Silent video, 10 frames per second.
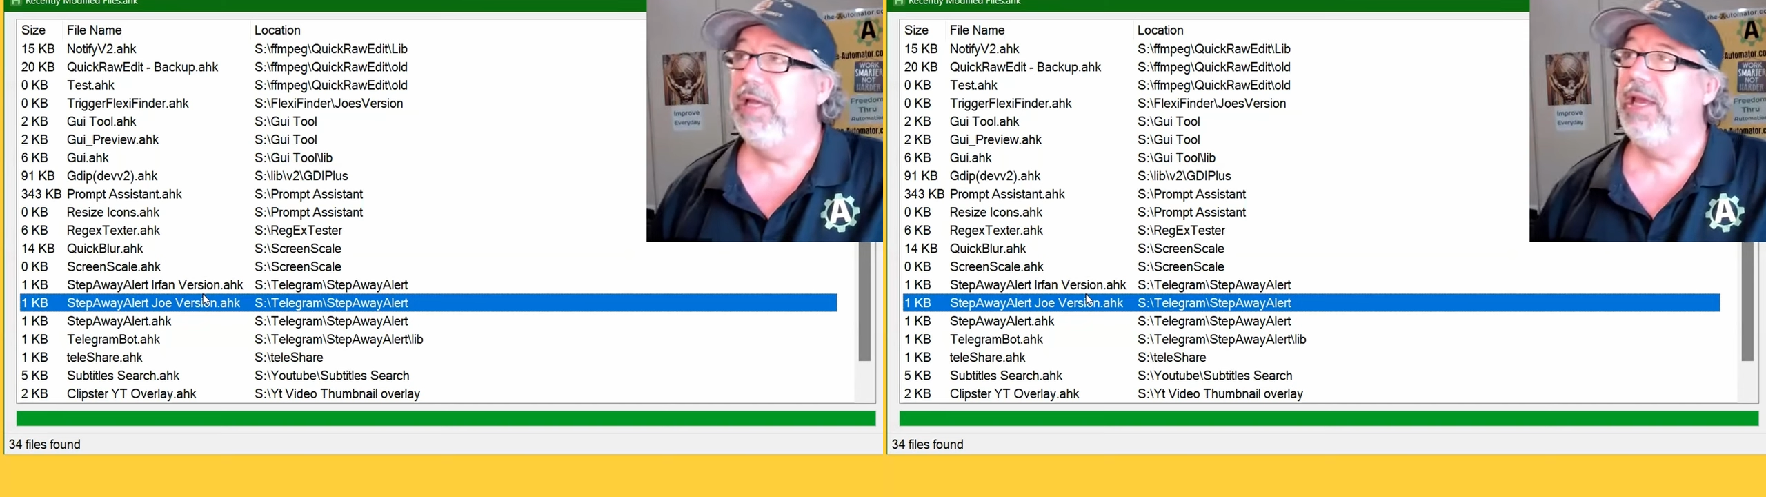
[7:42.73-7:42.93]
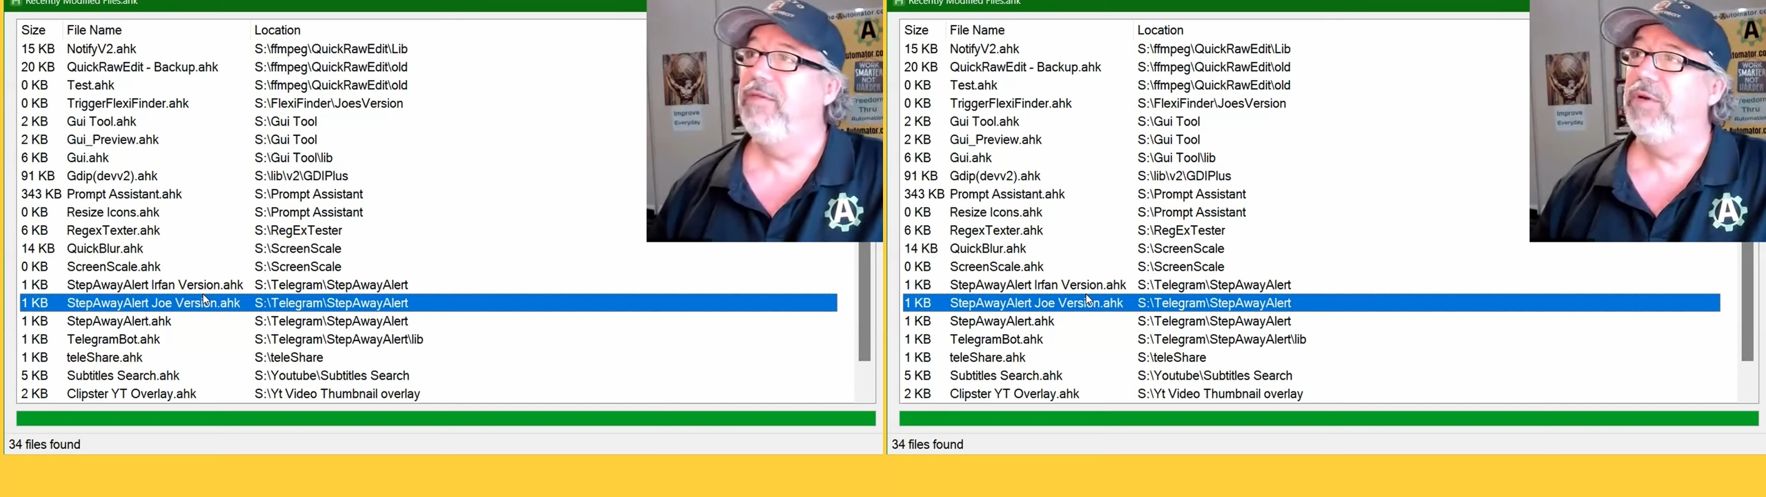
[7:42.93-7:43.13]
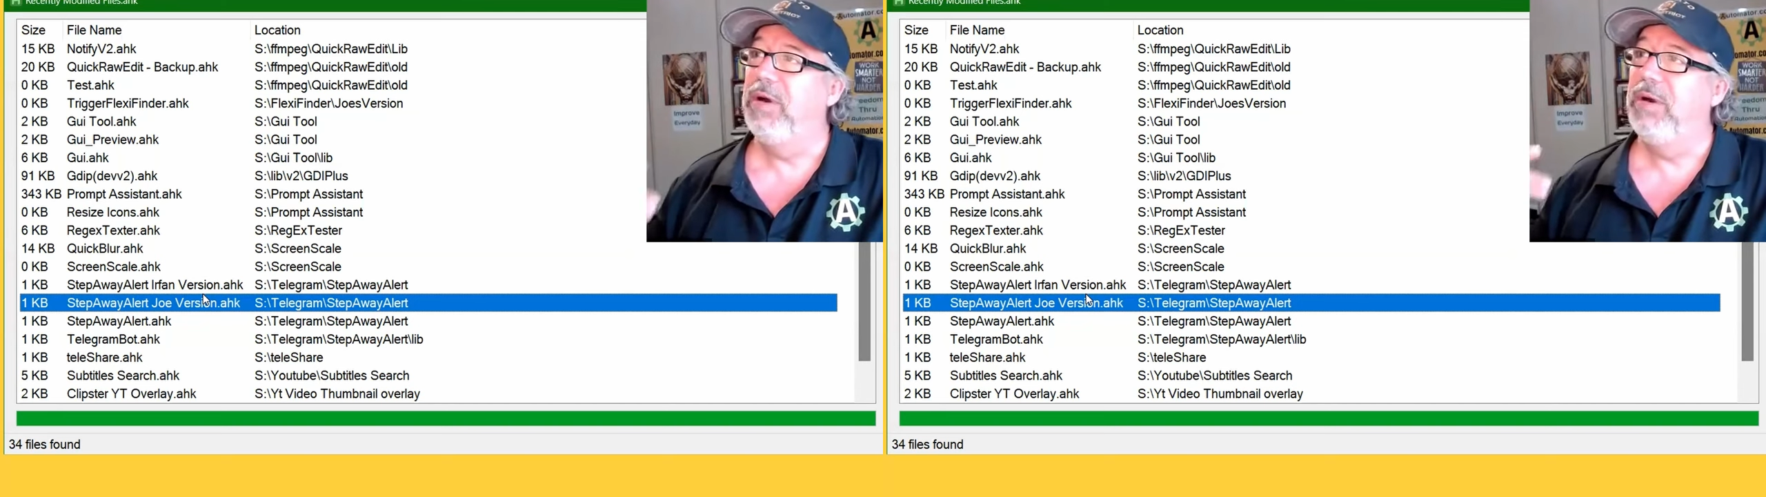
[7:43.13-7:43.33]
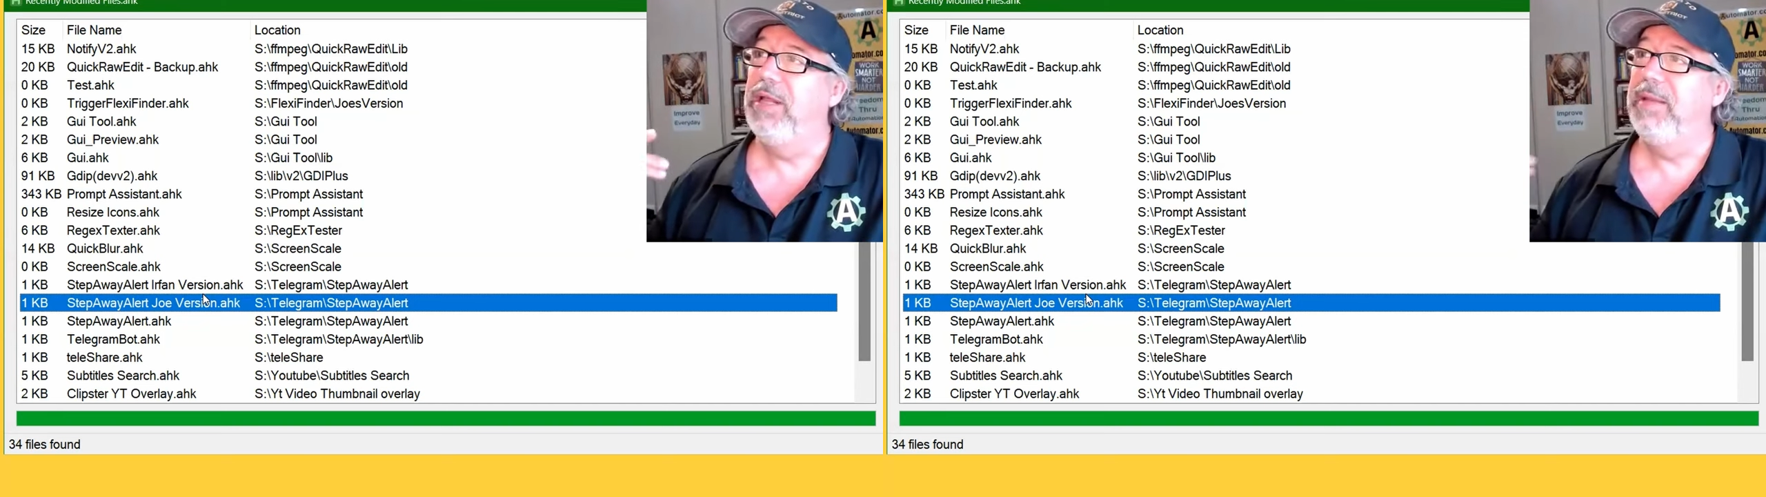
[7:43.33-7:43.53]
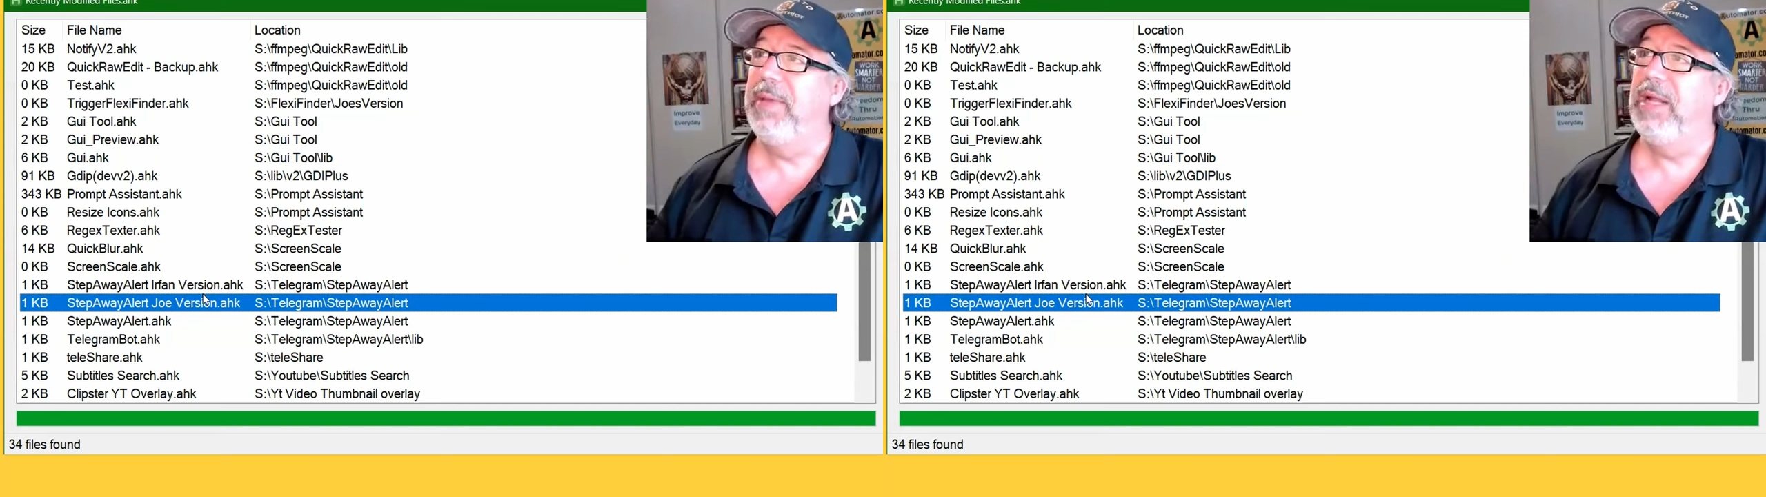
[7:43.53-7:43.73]
if we're
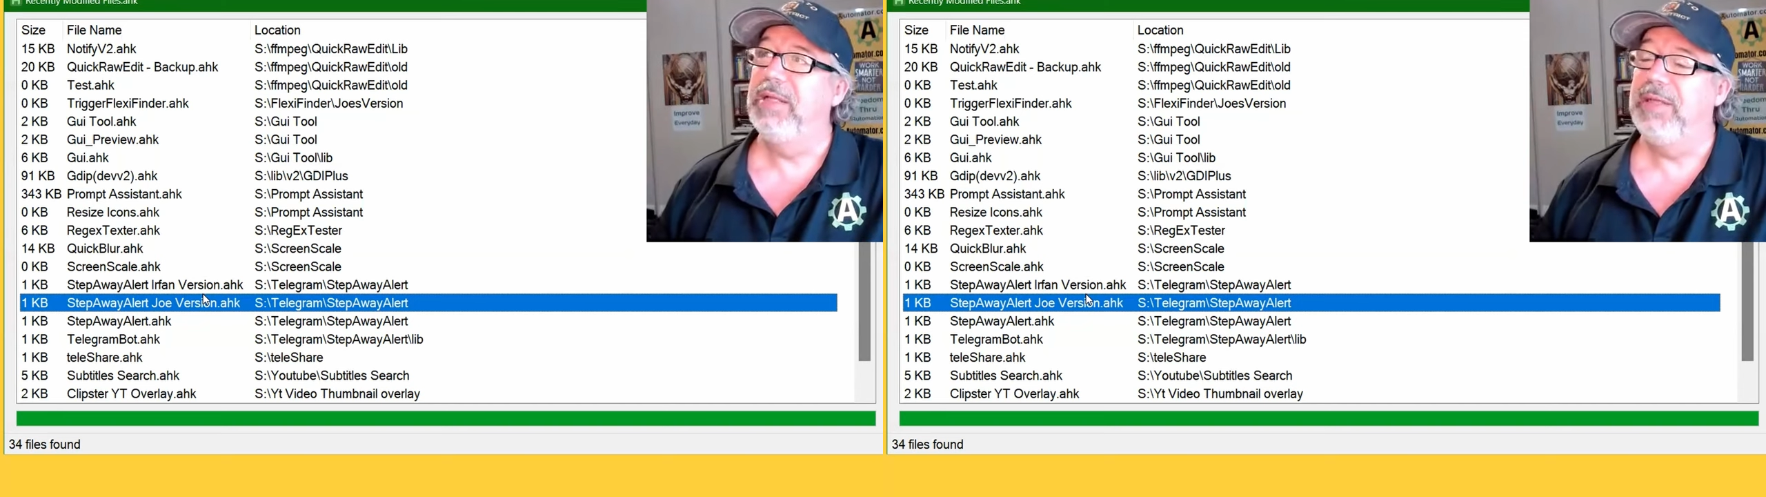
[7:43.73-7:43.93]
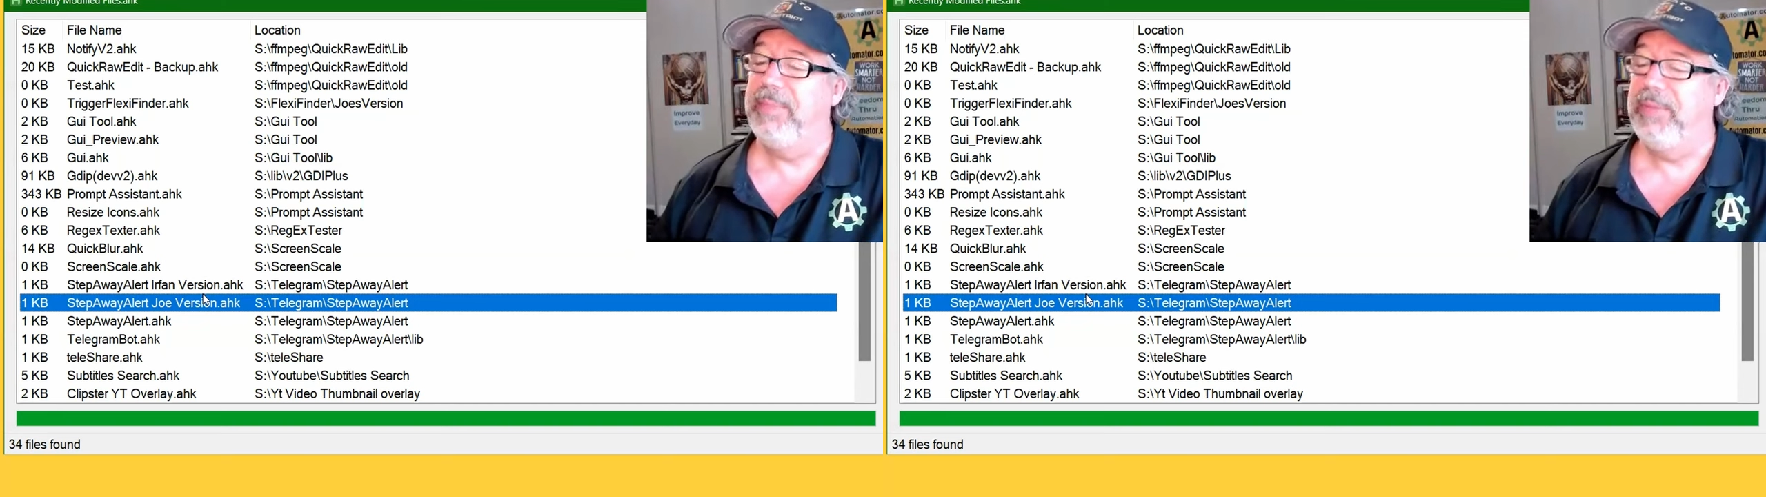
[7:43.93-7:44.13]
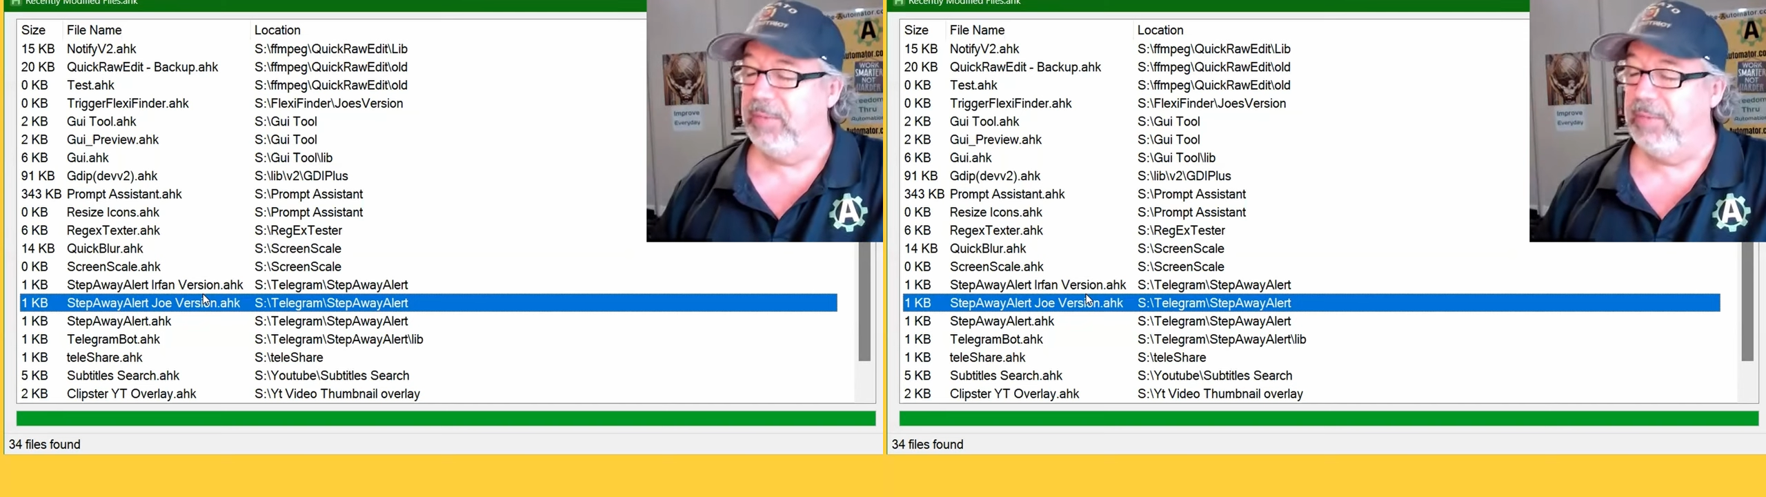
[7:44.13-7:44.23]
in the middle of something